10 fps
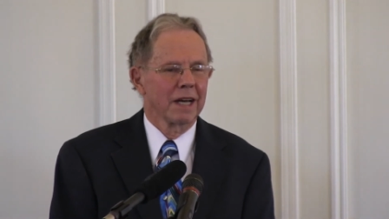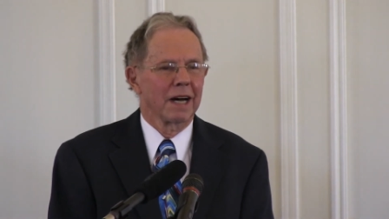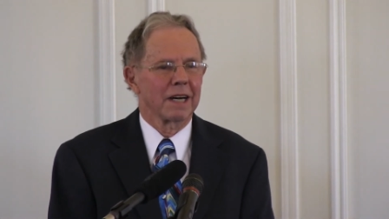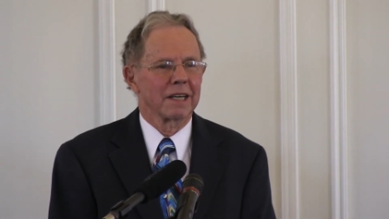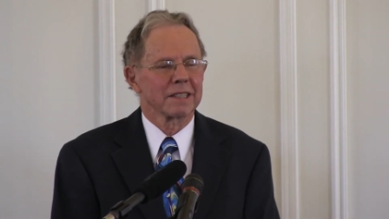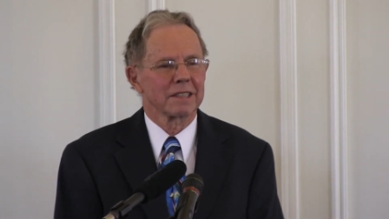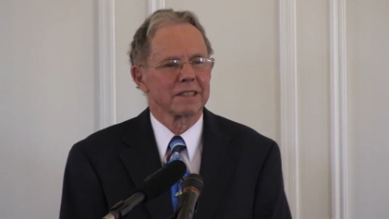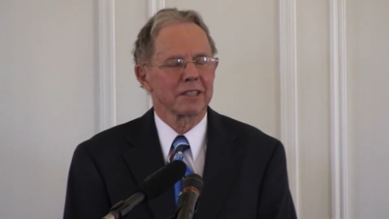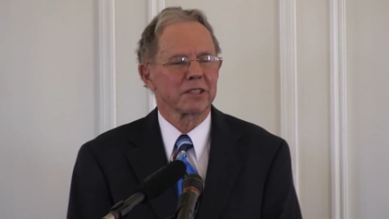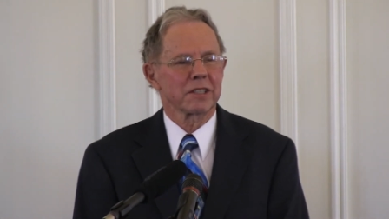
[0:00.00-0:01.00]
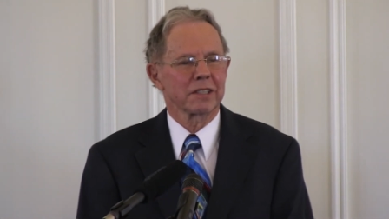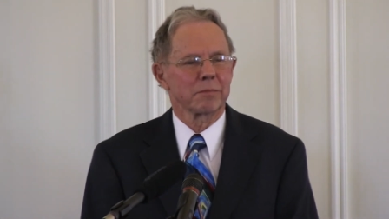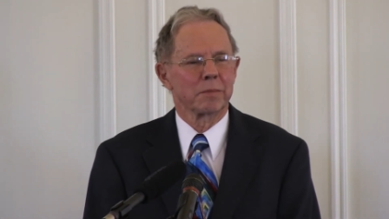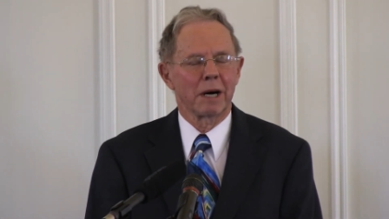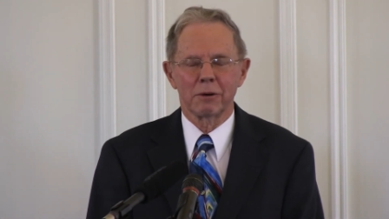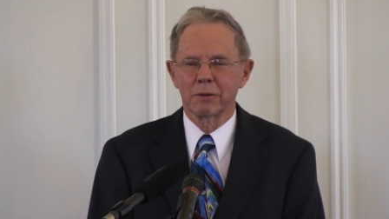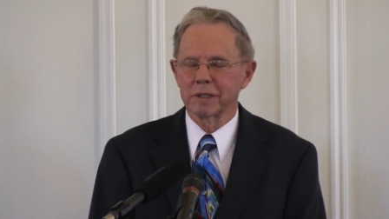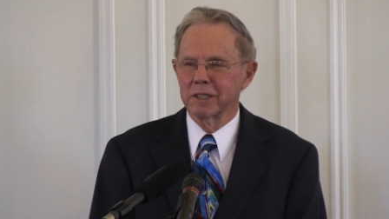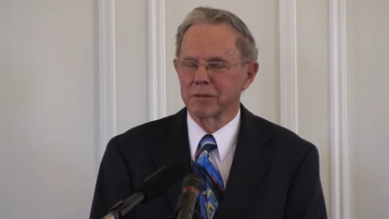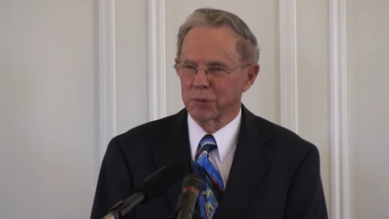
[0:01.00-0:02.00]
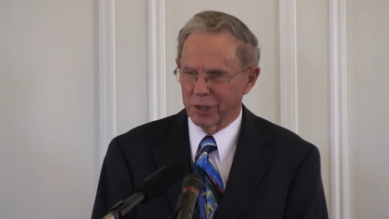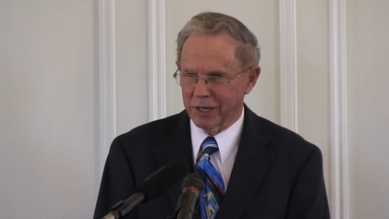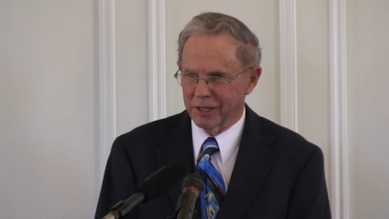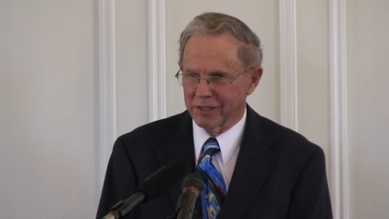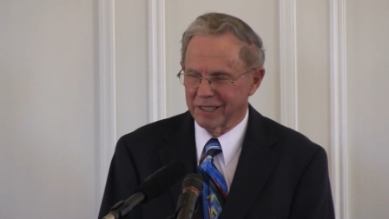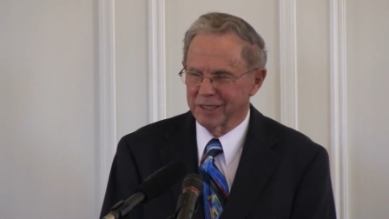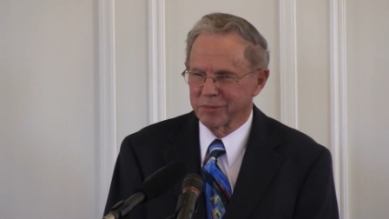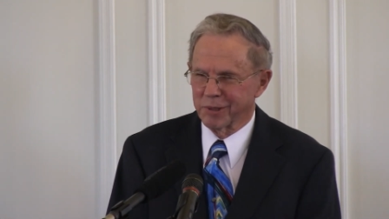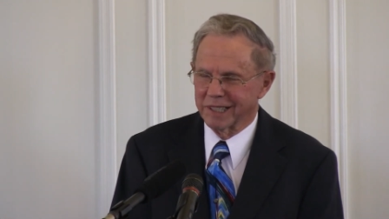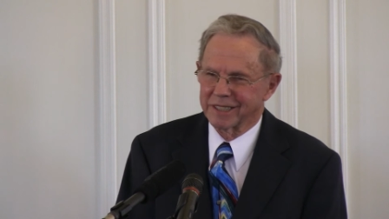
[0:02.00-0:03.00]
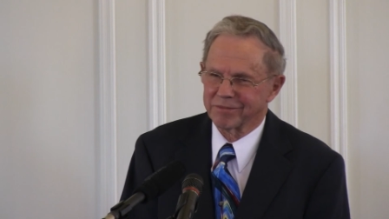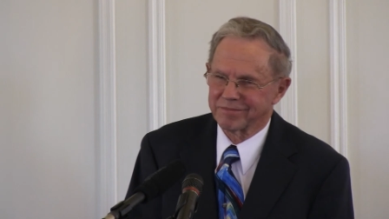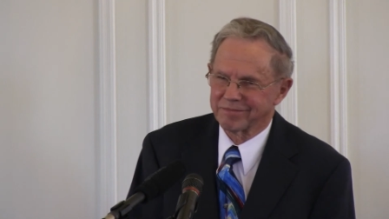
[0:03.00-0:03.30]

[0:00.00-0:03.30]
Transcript: Uh, let's bow in prayer. Let us pray.